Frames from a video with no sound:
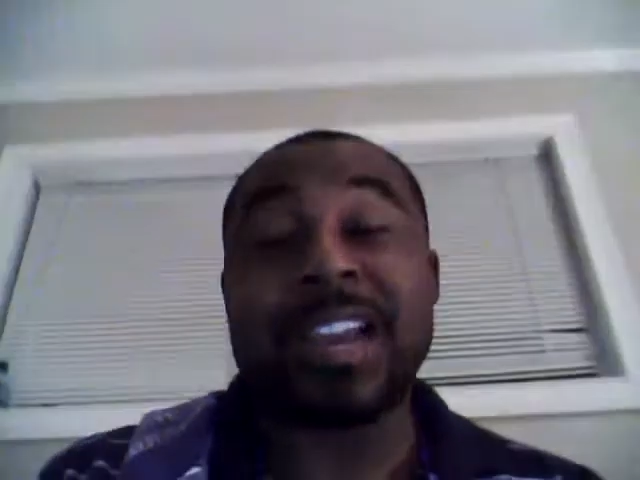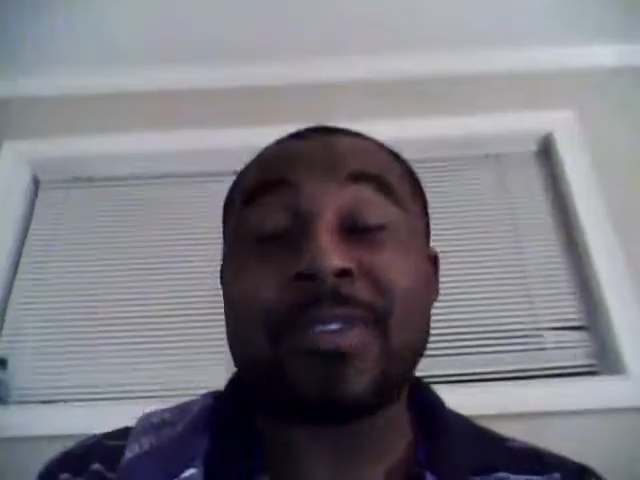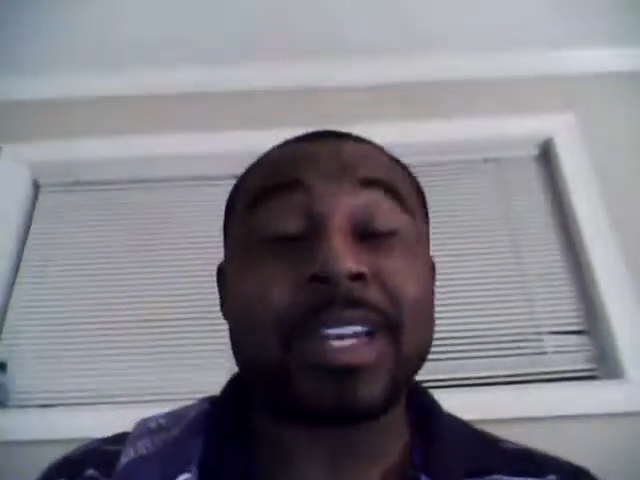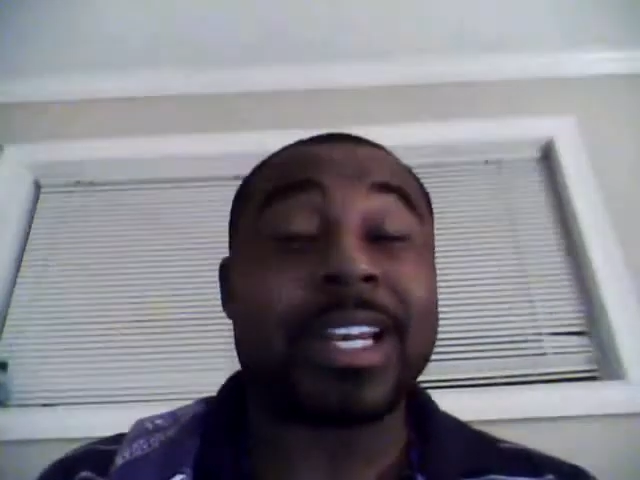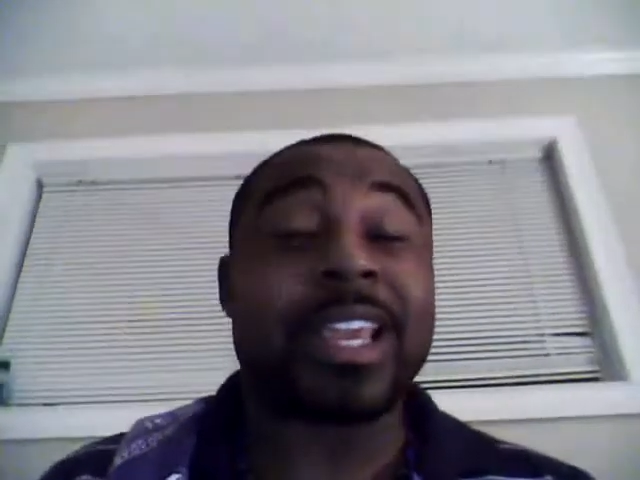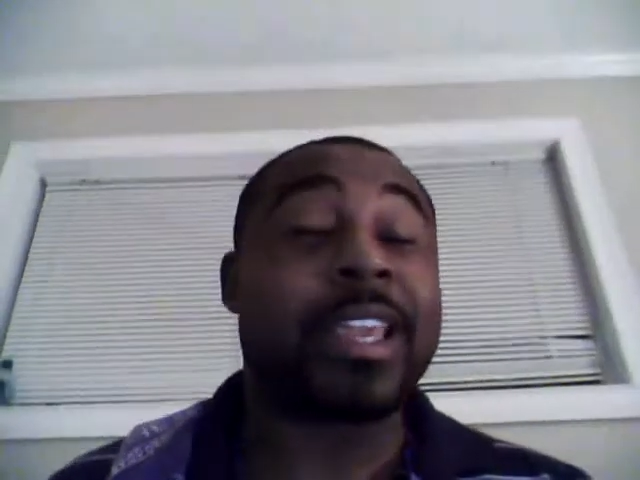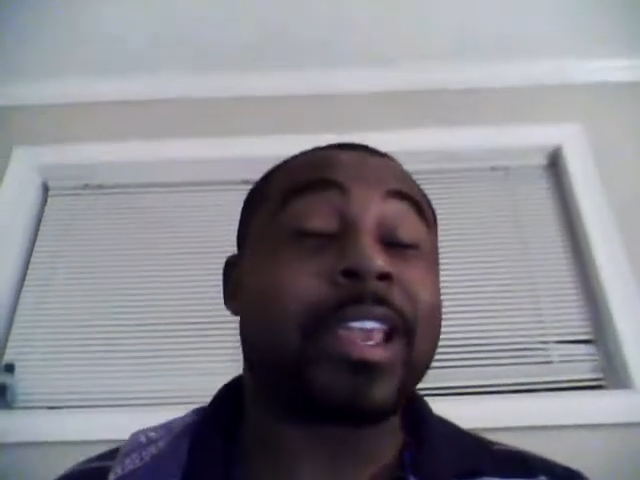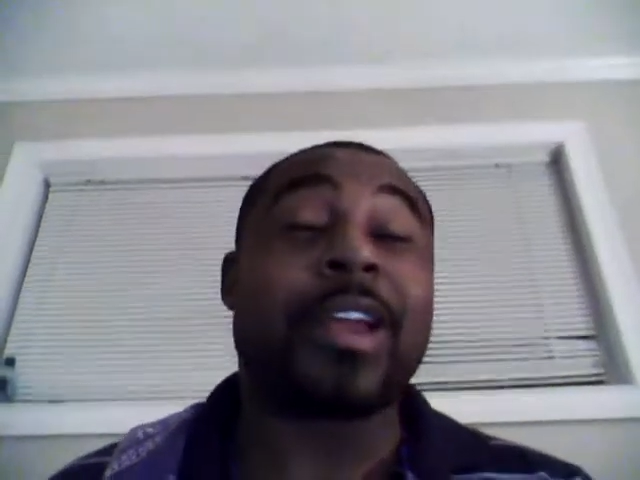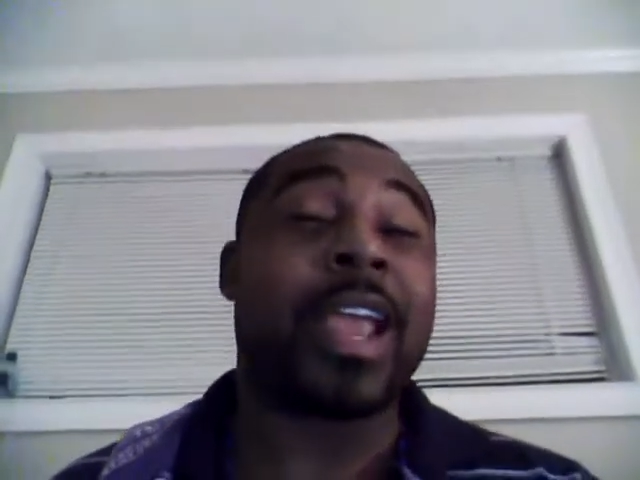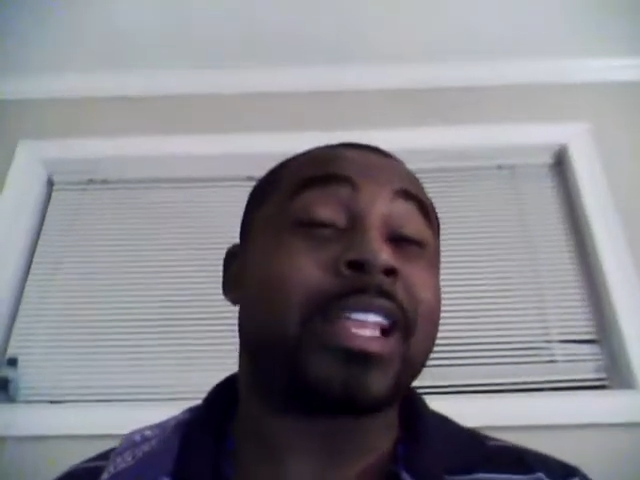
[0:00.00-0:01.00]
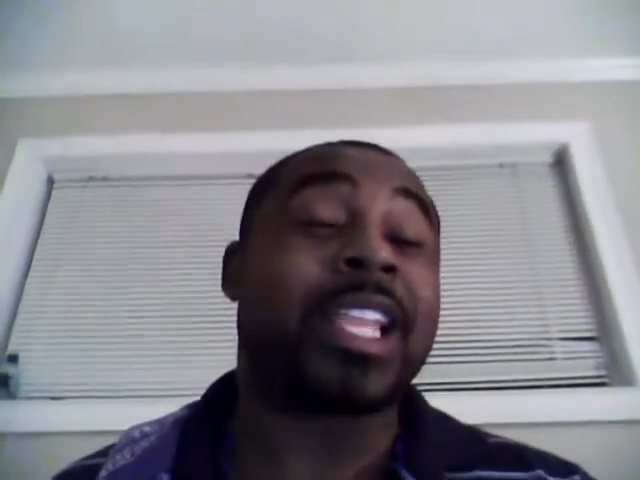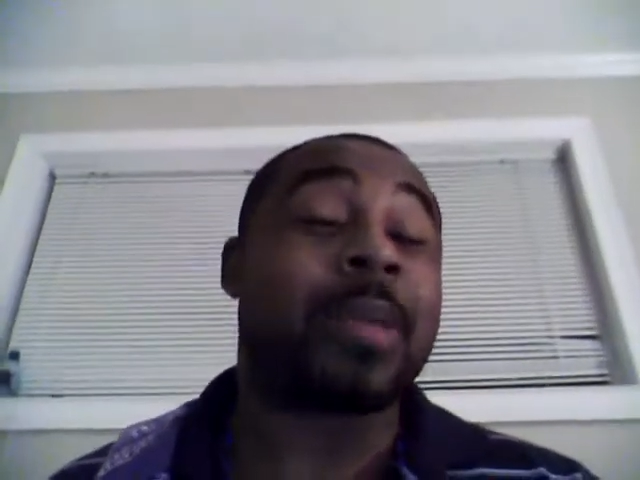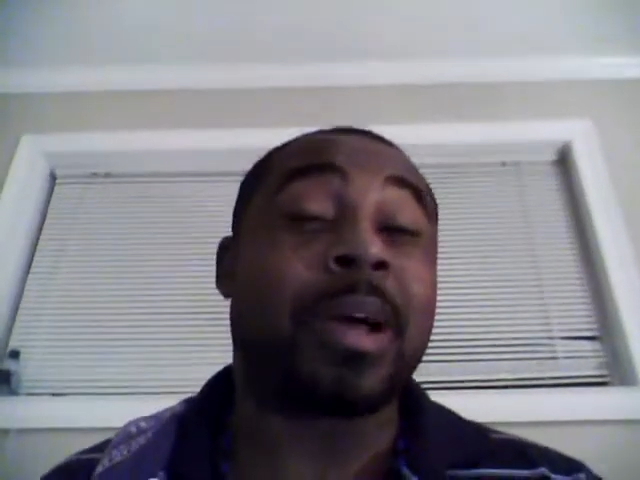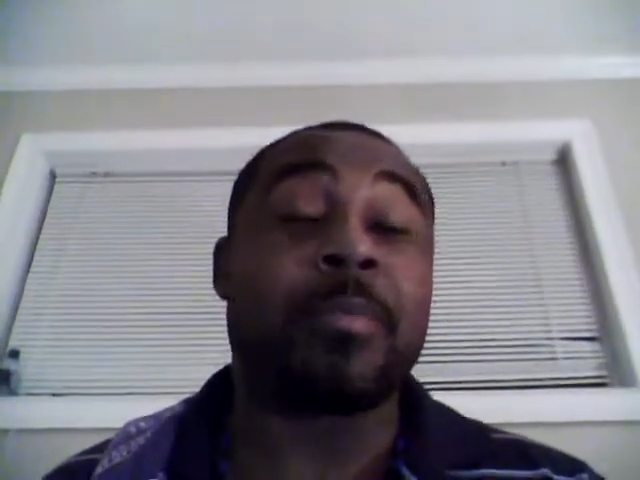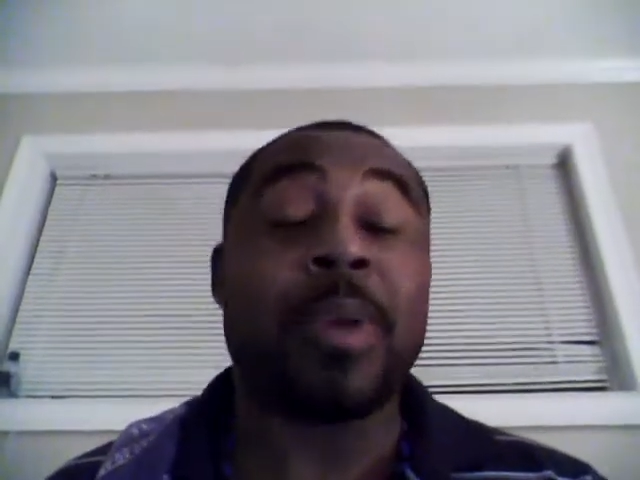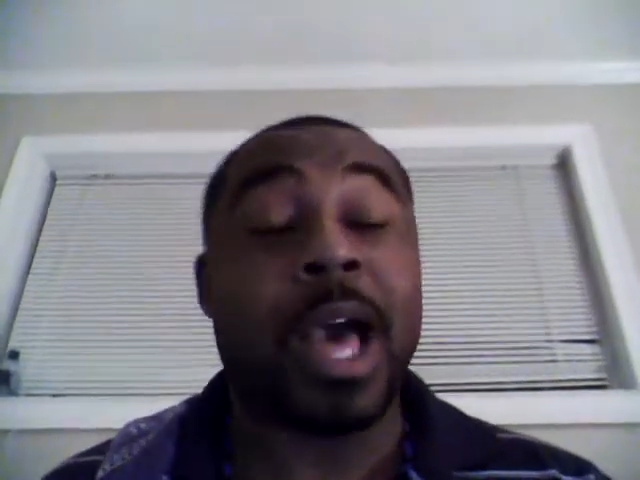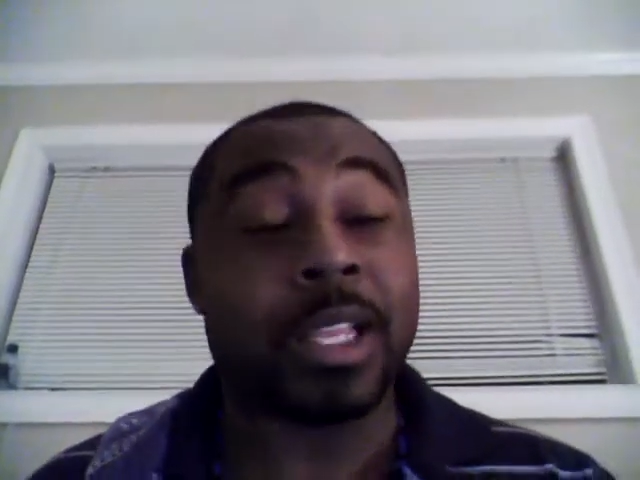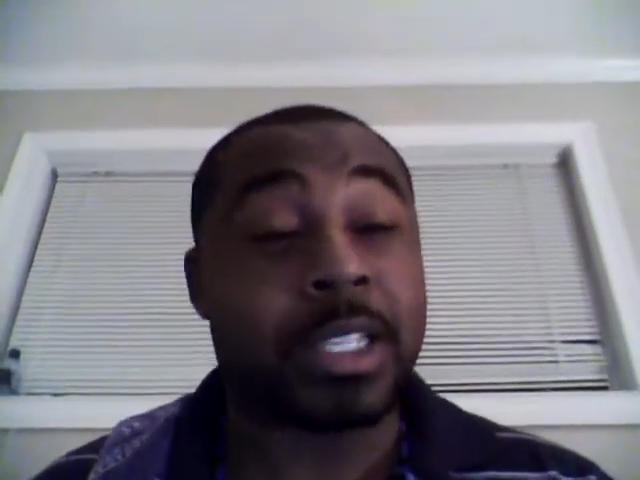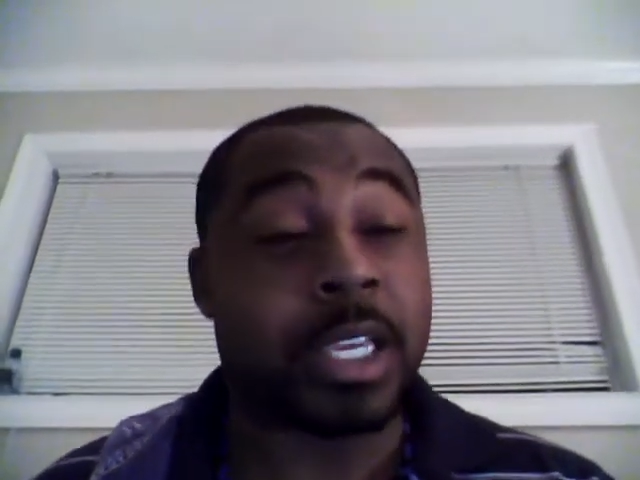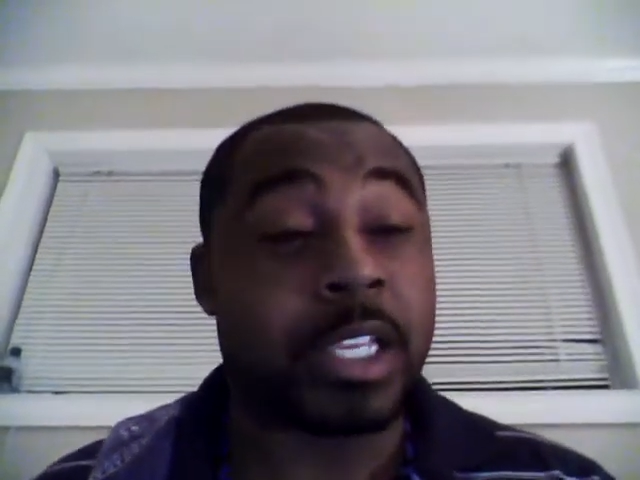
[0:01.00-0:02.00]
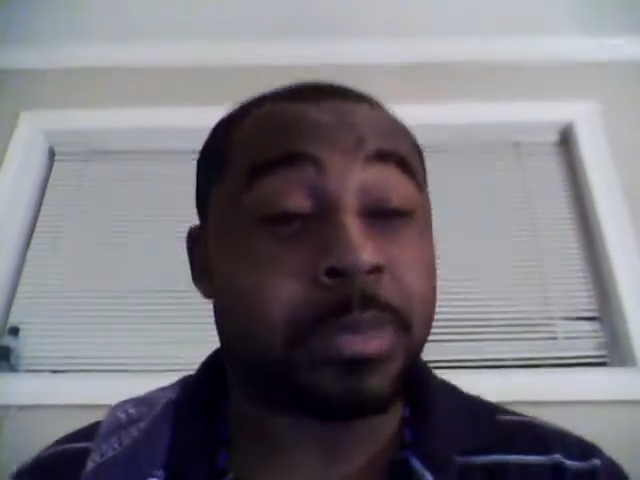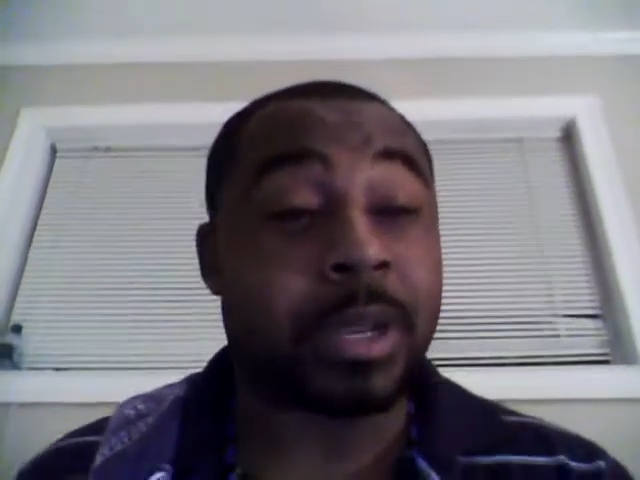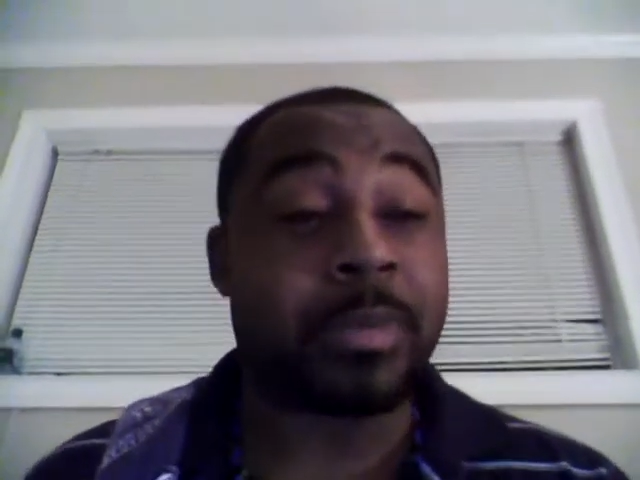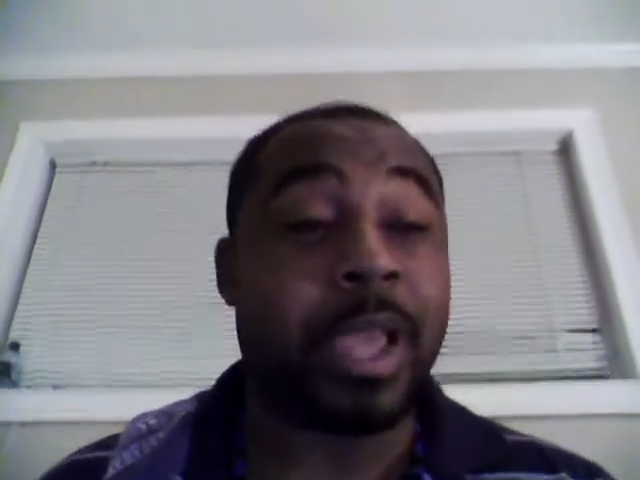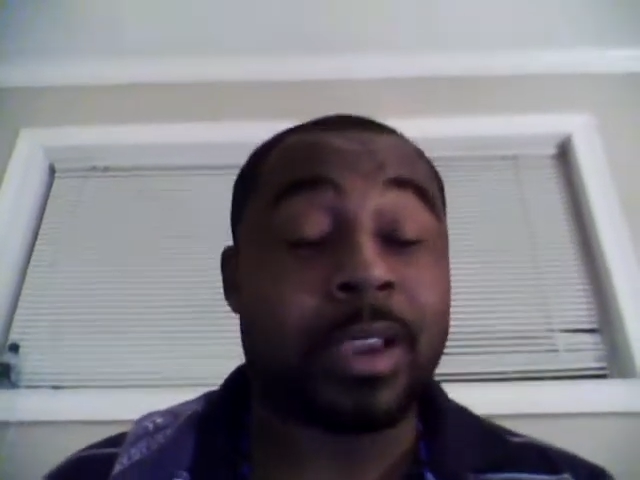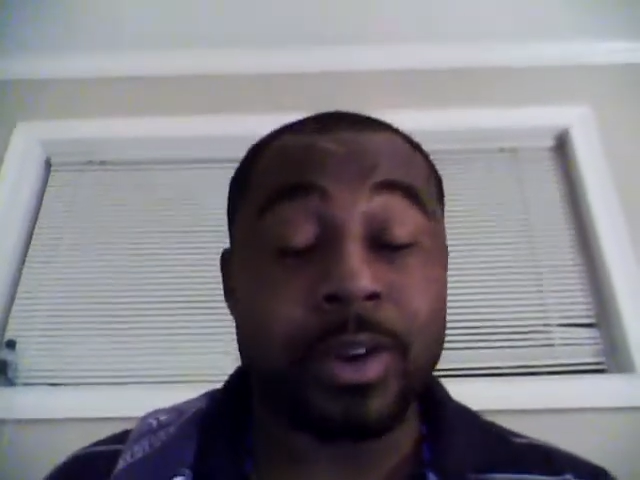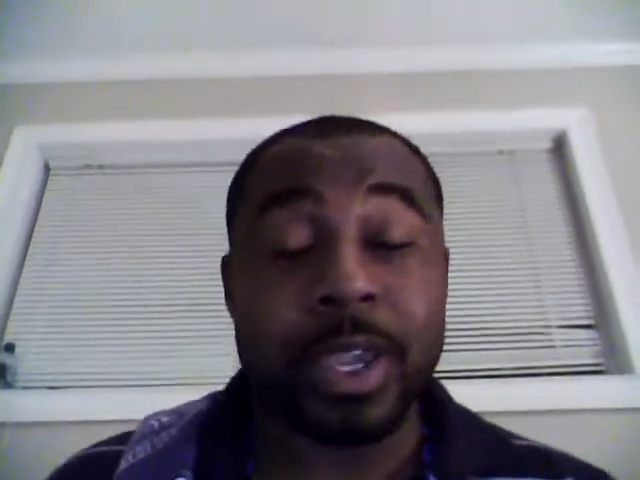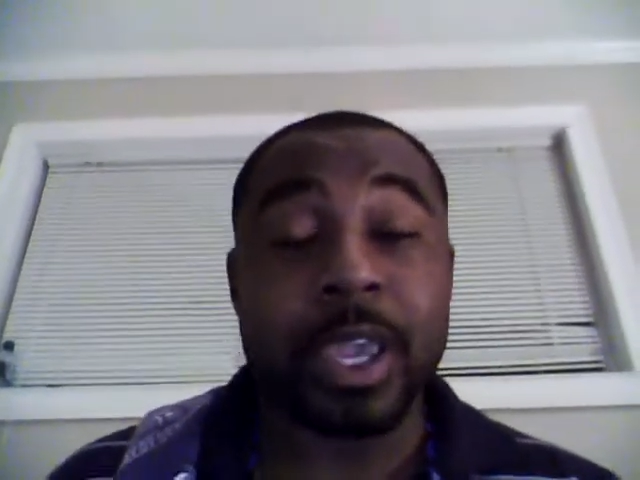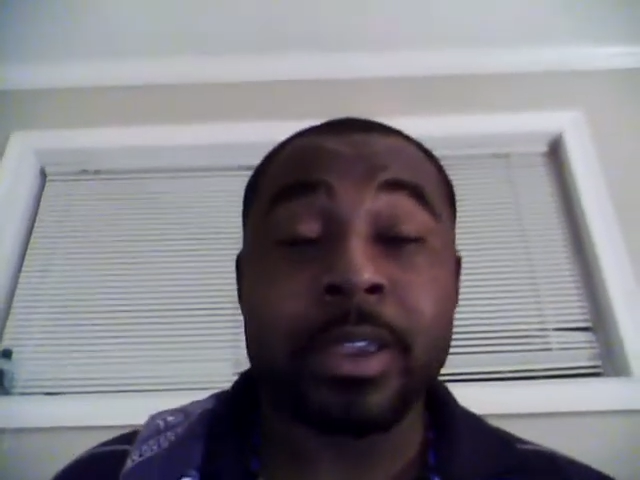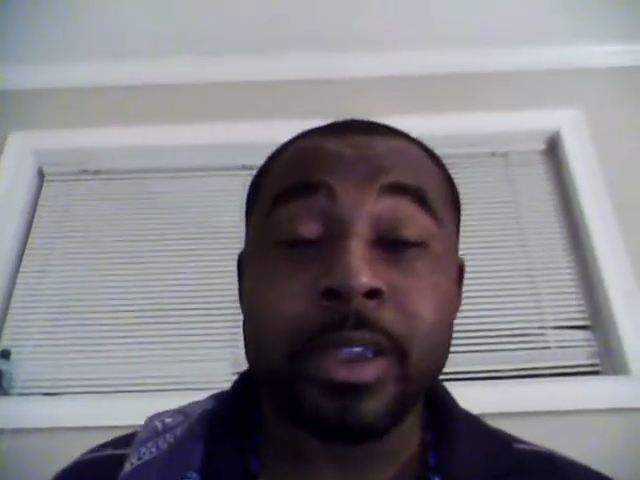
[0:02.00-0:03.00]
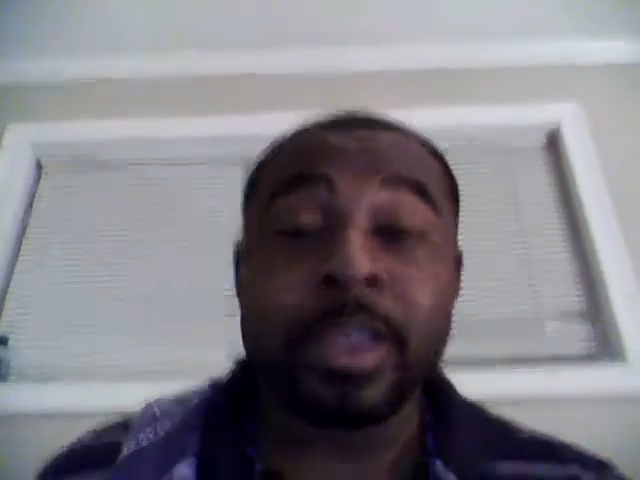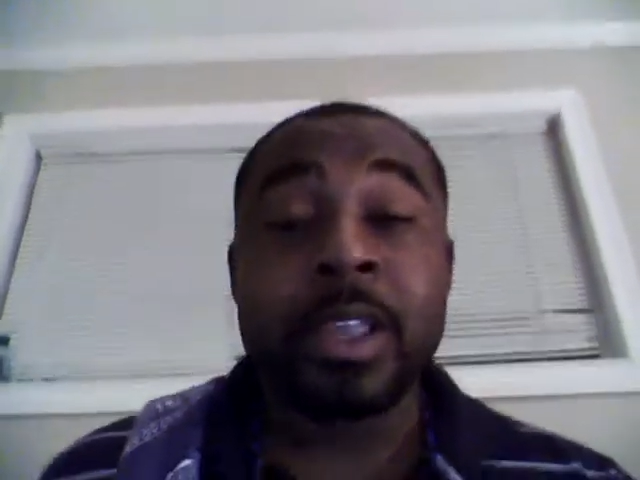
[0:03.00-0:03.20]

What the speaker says: I really didn't care anything about politics. But I'm like, okay,